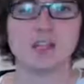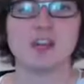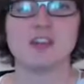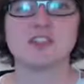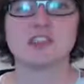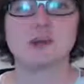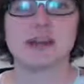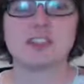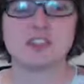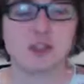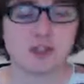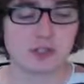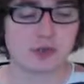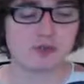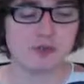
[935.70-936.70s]
So as
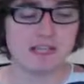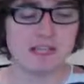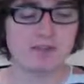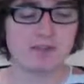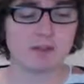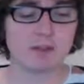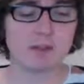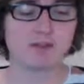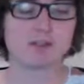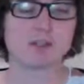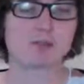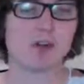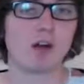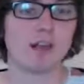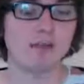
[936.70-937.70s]
usual, reading from left to
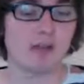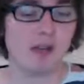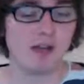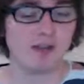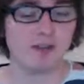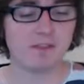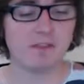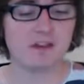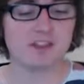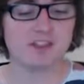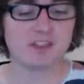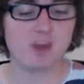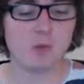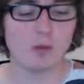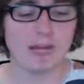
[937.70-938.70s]
right, the first
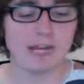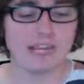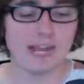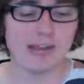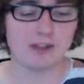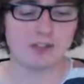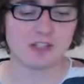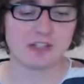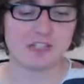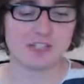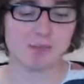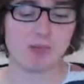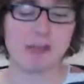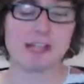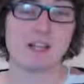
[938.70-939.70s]
note we encounter is
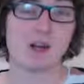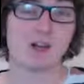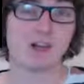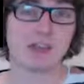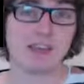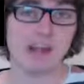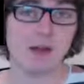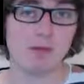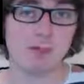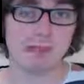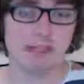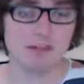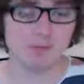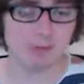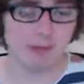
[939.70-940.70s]
played on the
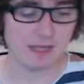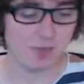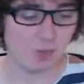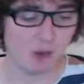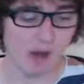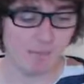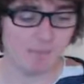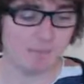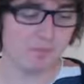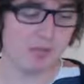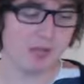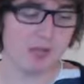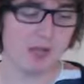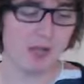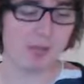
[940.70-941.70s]
downbeat of beat 1.
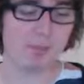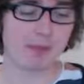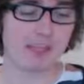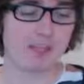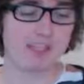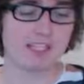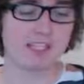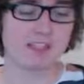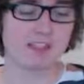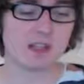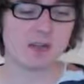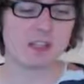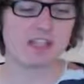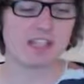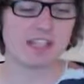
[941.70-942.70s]
Because this
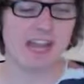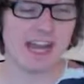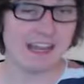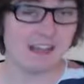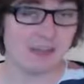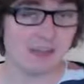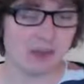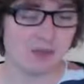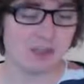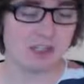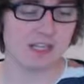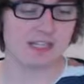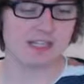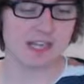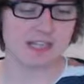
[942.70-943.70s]
note is an 8th note
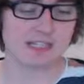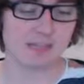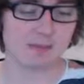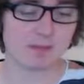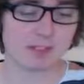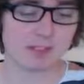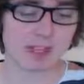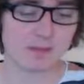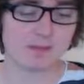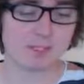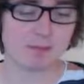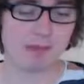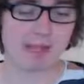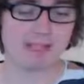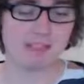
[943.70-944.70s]
and takes up the same
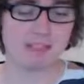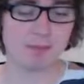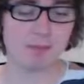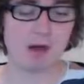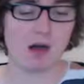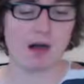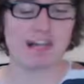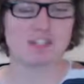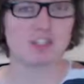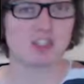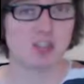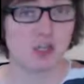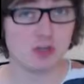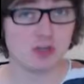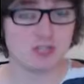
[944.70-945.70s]
space in the bar as
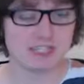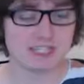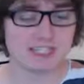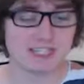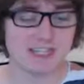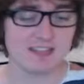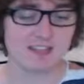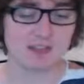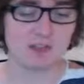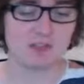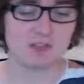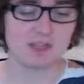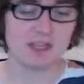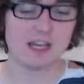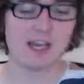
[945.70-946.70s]
two 16th
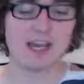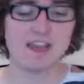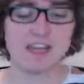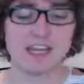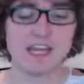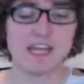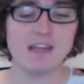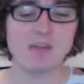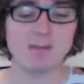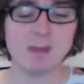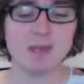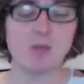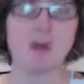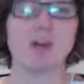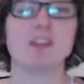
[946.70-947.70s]
notes, the E of
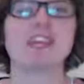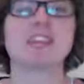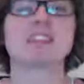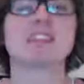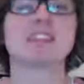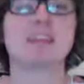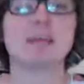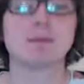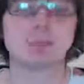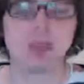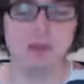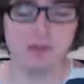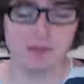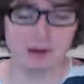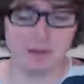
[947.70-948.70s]
beat 1 is skipped
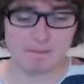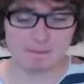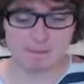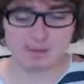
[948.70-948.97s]
over.